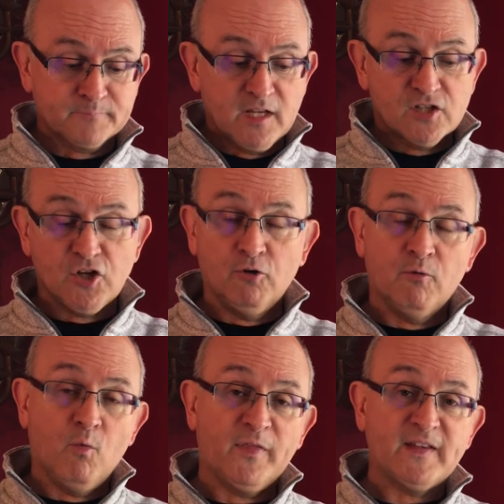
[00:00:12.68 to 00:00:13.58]
So
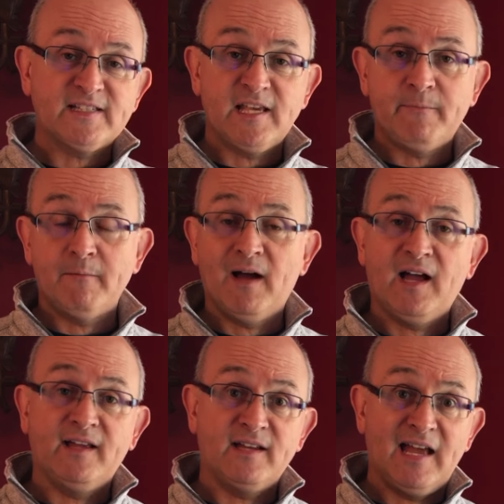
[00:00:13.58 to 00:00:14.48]
one thing to keep in
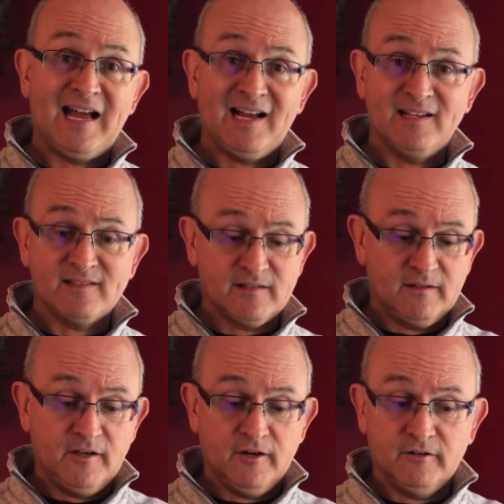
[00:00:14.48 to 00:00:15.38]
mind as
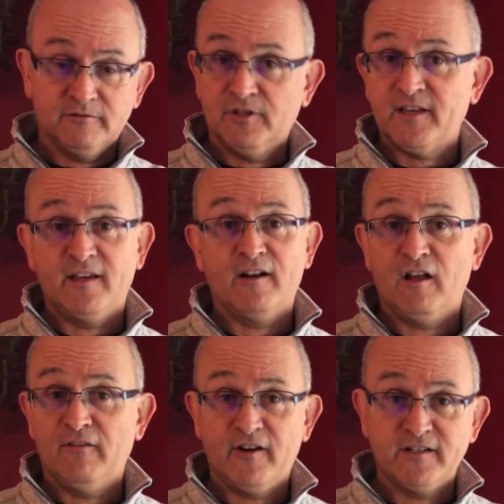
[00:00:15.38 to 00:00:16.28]
you're looking at
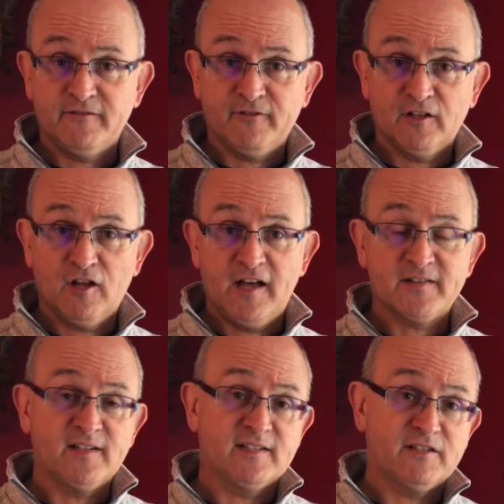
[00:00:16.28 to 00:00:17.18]
all of our different
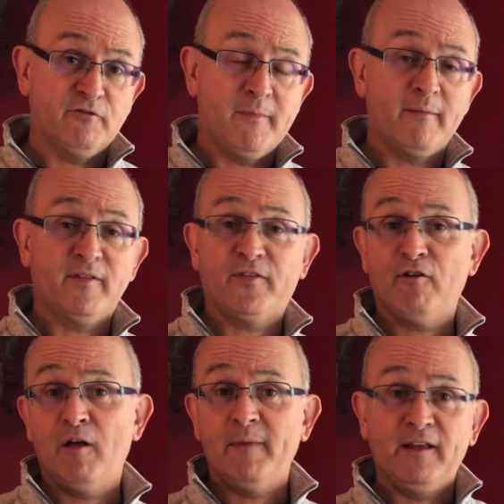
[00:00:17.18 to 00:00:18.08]
cloths is to remember that they're
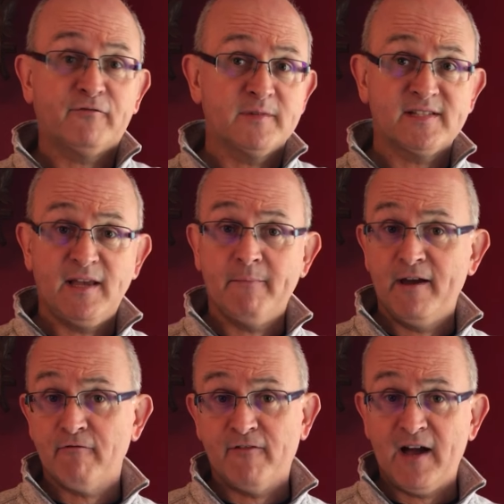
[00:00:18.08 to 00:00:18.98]
all made from the same
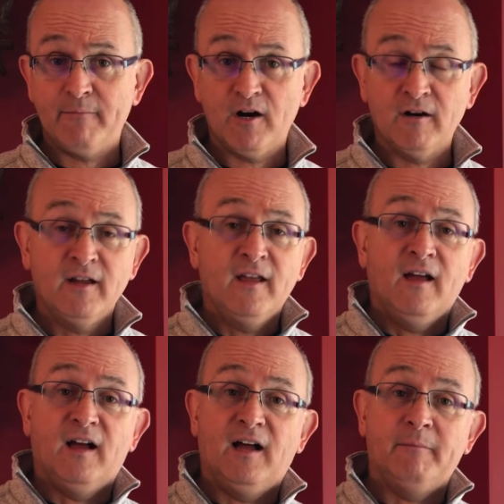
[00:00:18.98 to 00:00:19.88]
microfiber.
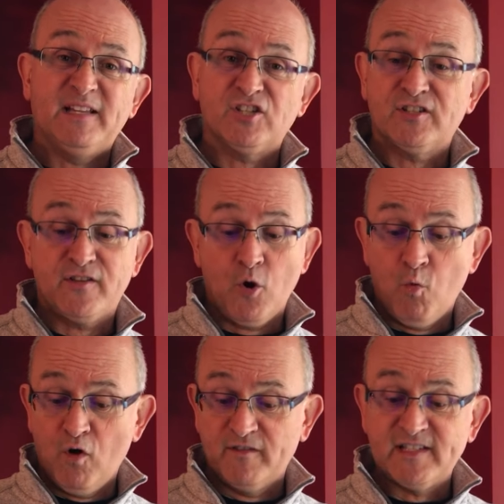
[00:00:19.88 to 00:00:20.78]
It's just that they're
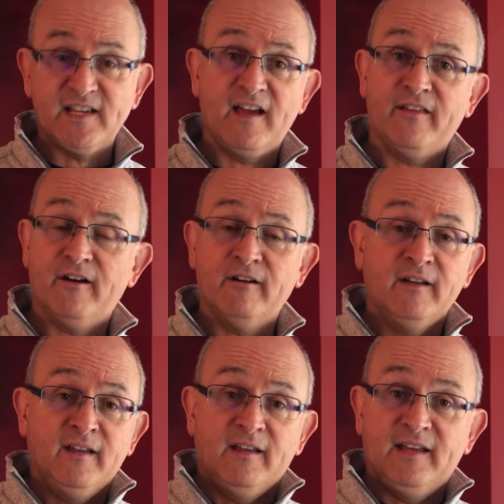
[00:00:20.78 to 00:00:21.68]
woven together
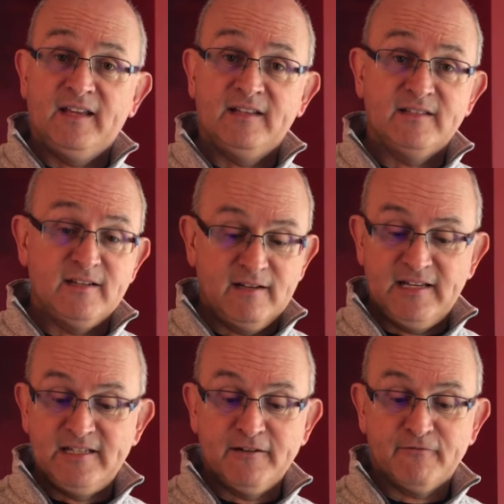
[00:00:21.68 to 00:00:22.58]
in
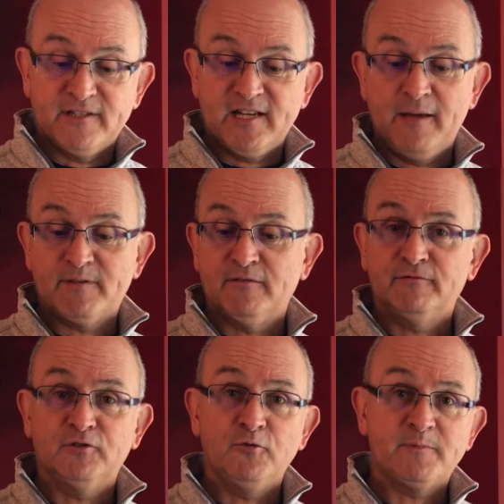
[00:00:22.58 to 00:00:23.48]
different types
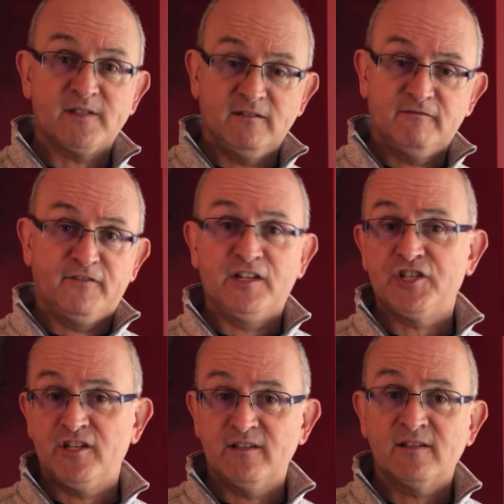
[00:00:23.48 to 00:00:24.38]
of loops and
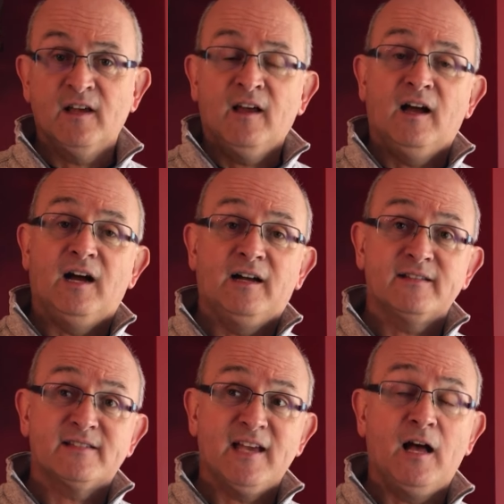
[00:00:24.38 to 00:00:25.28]
finishes
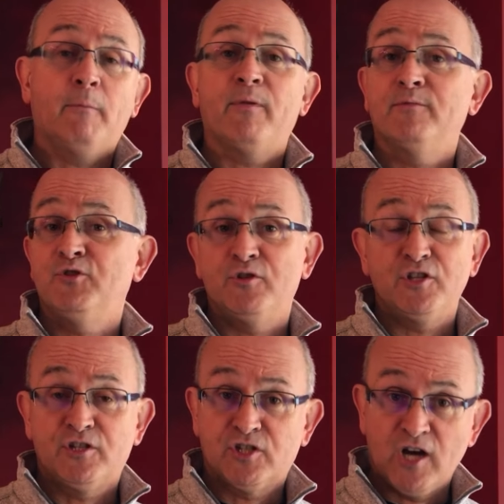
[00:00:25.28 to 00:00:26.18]
to help them do the
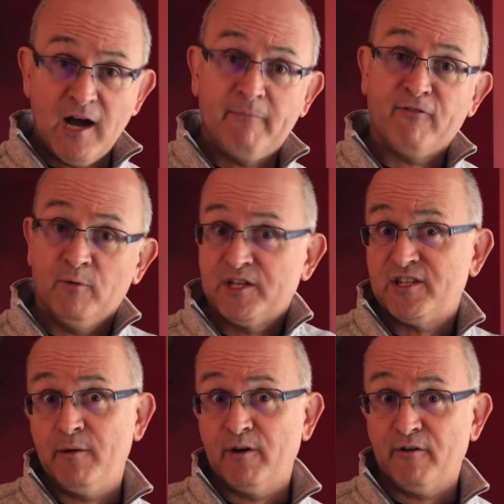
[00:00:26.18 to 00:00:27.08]
job for which
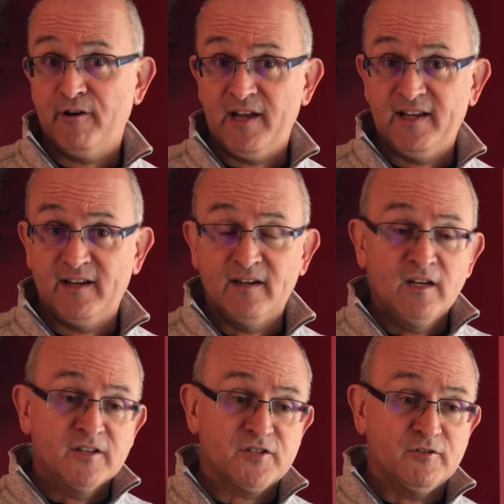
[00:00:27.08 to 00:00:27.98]
they were created.
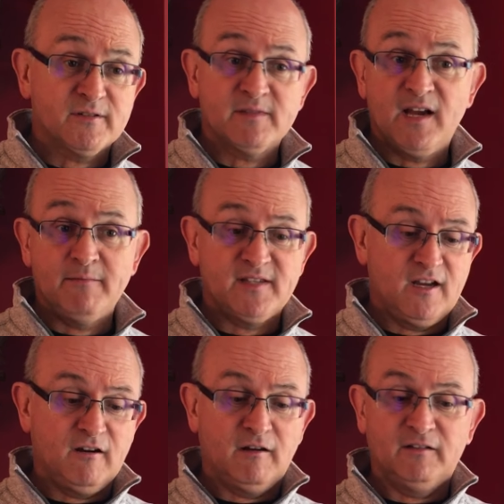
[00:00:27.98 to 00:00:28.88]
So sometimes
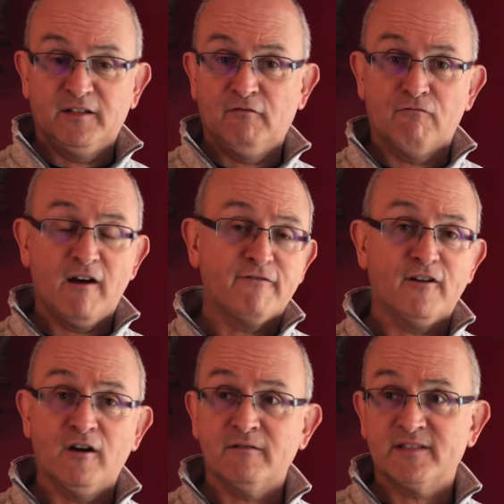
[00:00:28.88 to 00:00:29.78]
they're a little
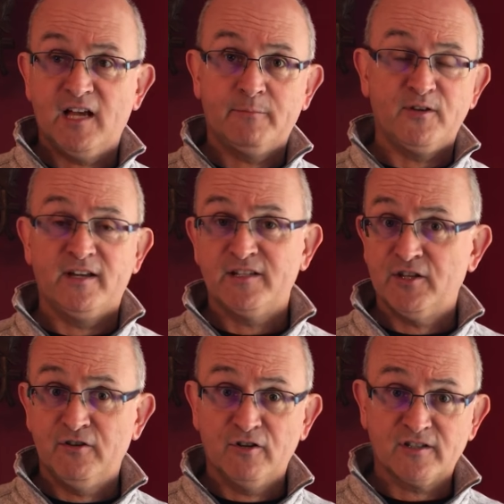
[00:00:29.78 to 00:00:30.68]
rougher to help you get into
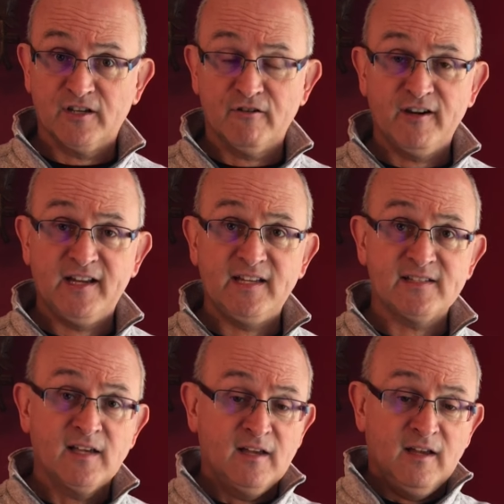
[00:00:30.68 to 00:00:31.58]
nooks and
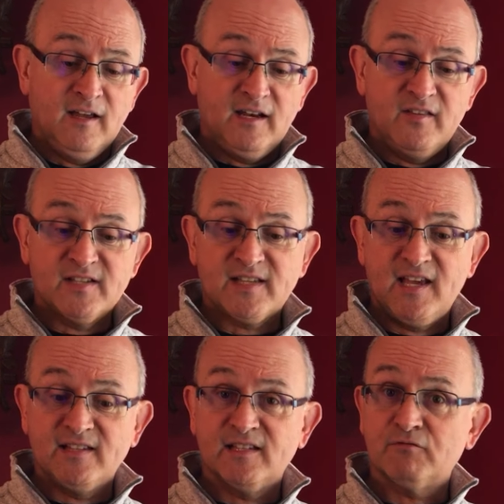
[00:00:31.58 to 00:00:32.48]
crannies, and in this
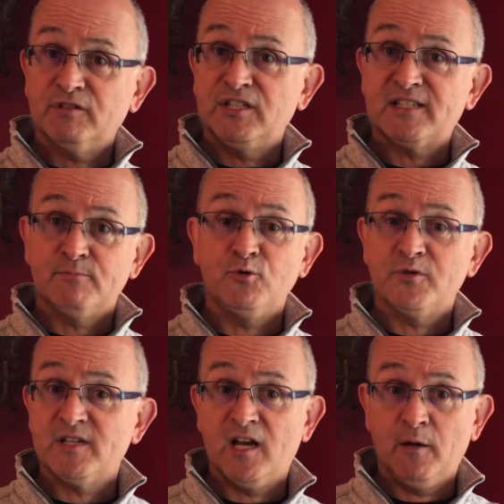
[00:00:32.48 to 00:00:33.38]
case it's really
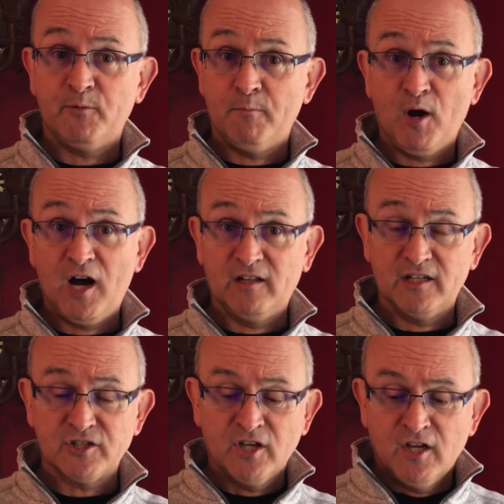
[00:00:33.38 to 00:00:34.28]
smooth to help you
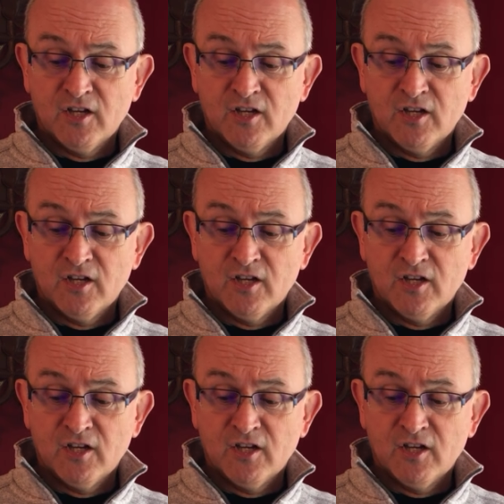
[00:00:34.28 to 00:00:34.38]
polish.